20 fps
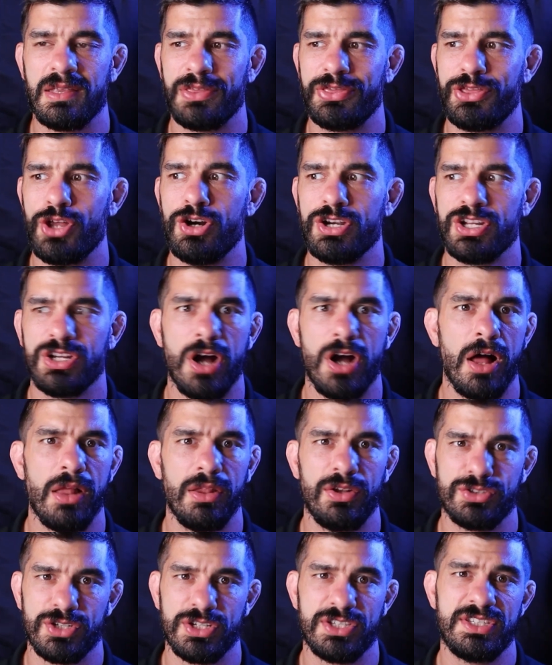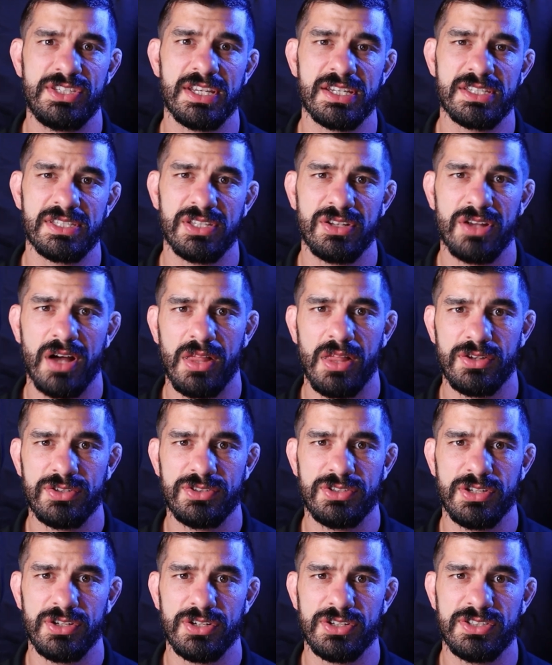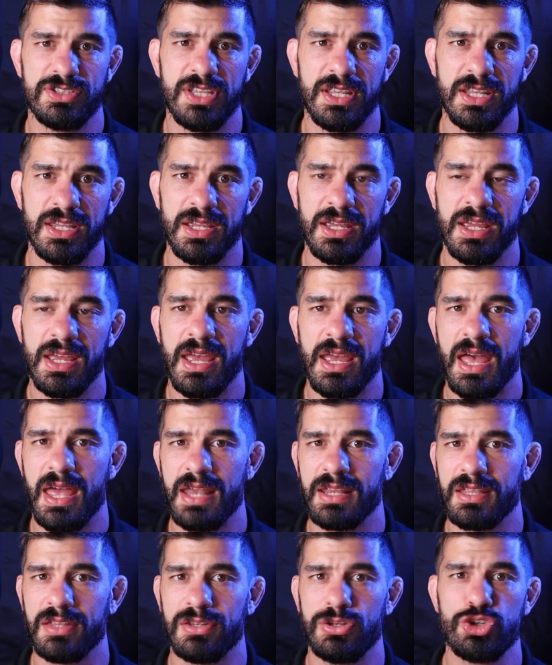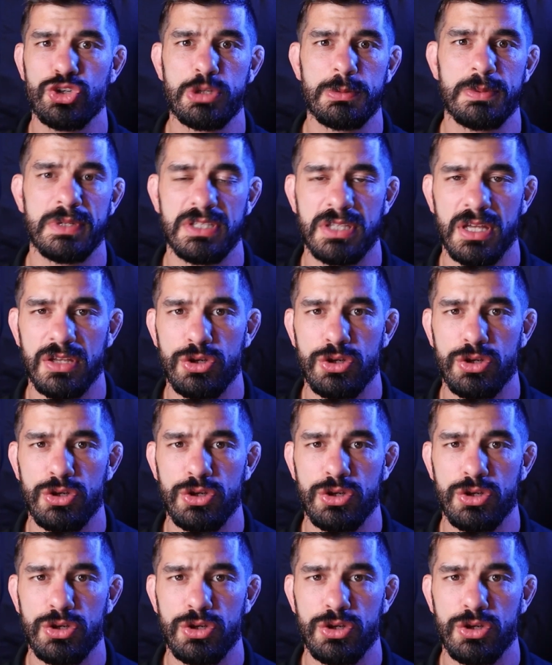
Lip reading: $30 or $60 to your city, and it can usually